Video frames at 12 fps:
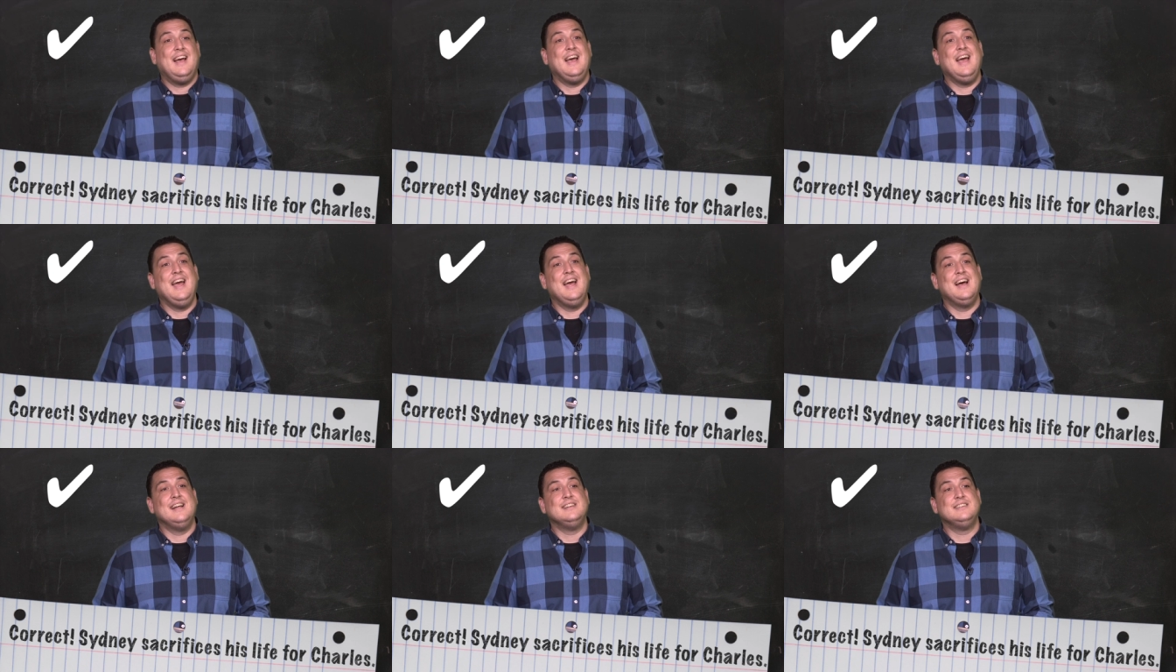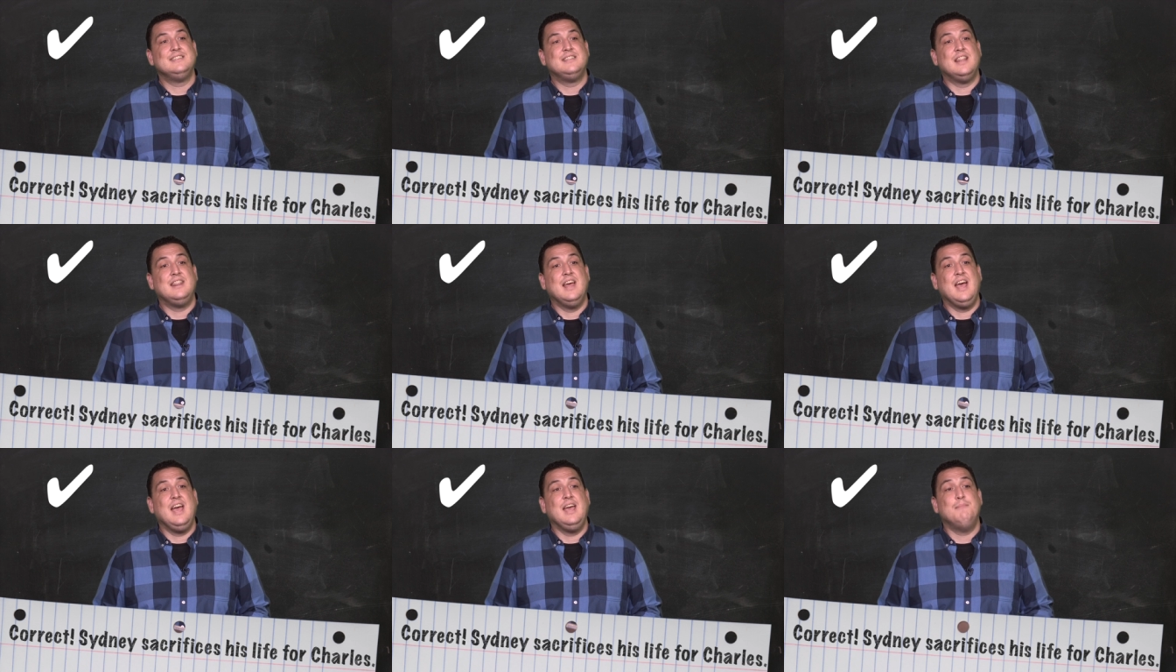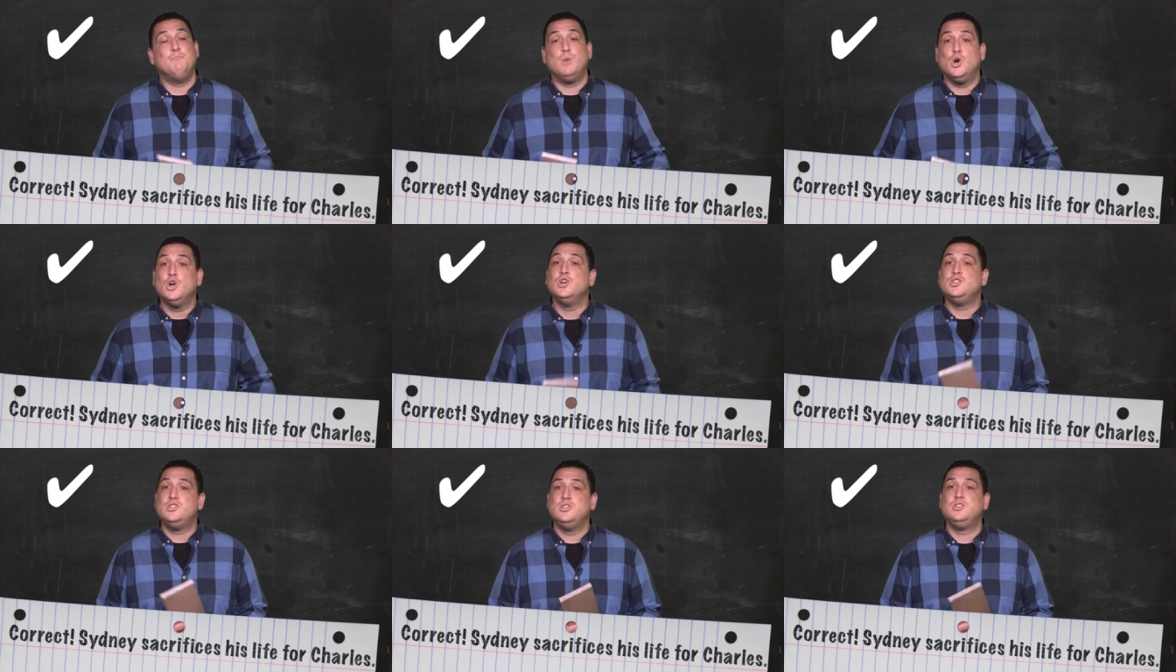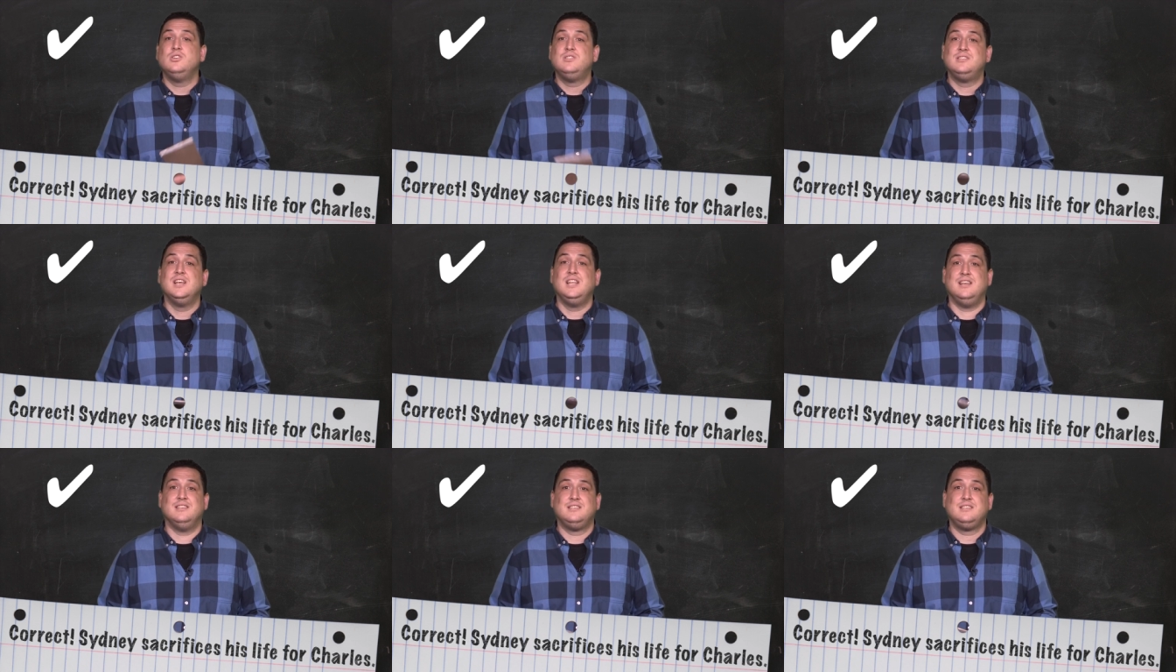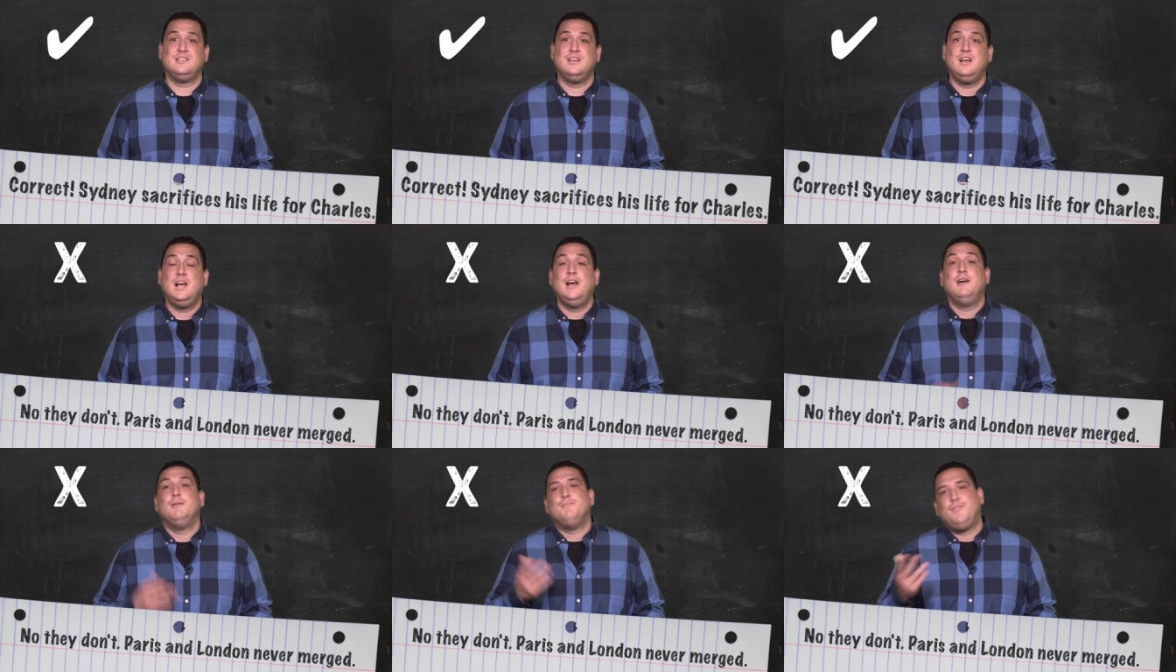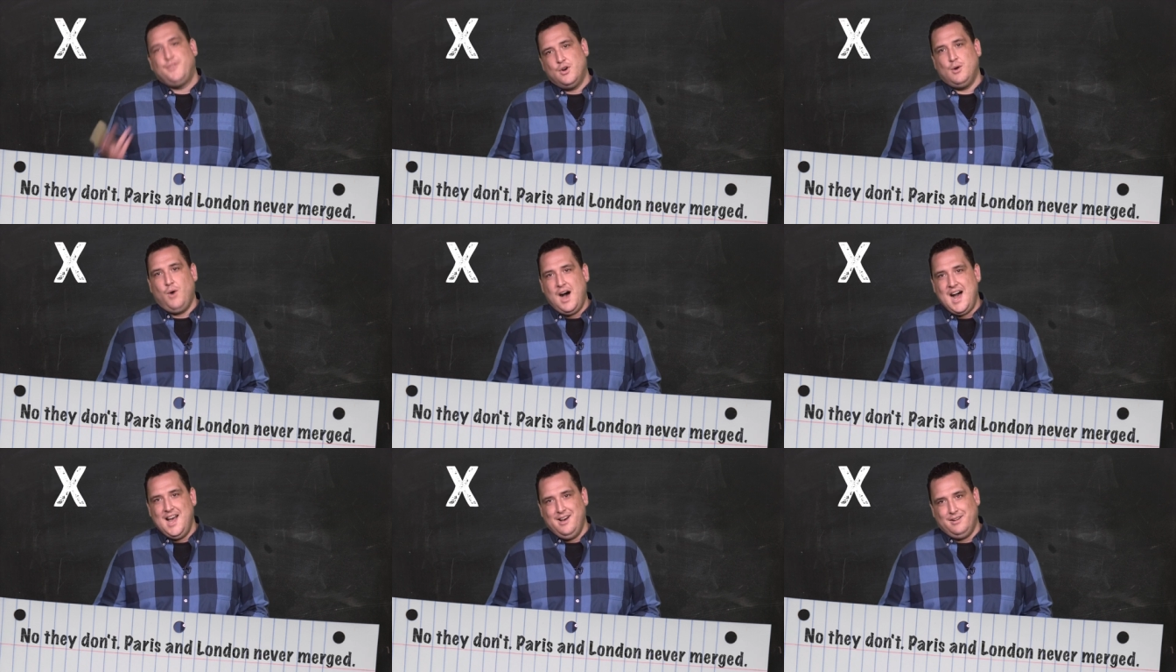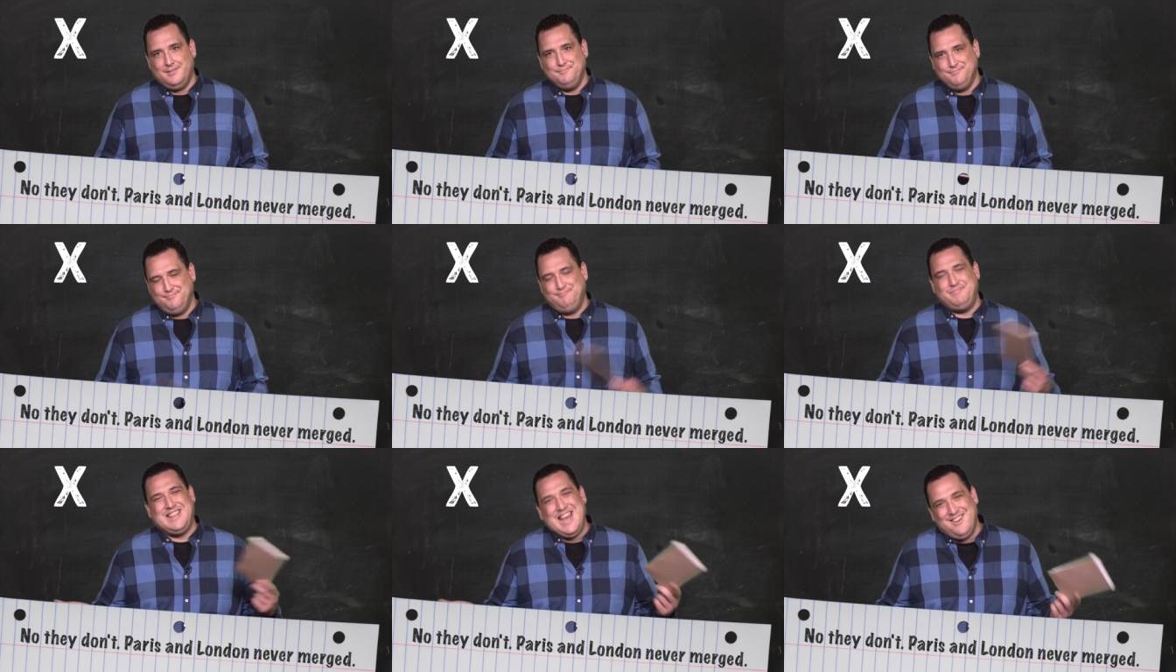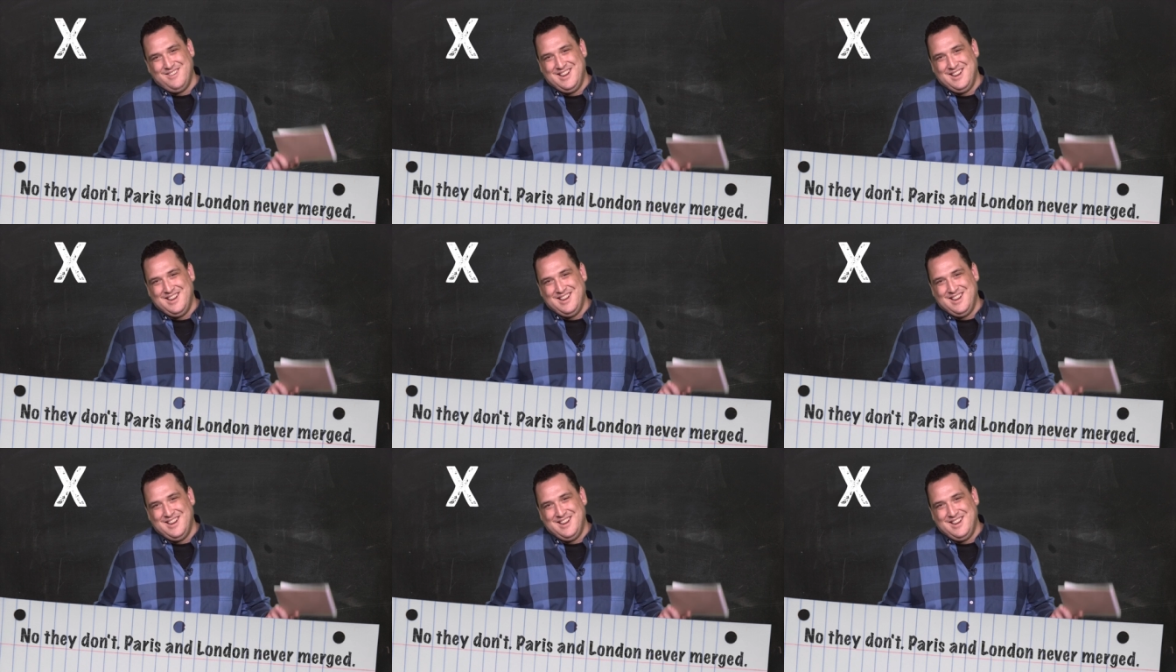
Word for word: and they merge the two cities for a while but they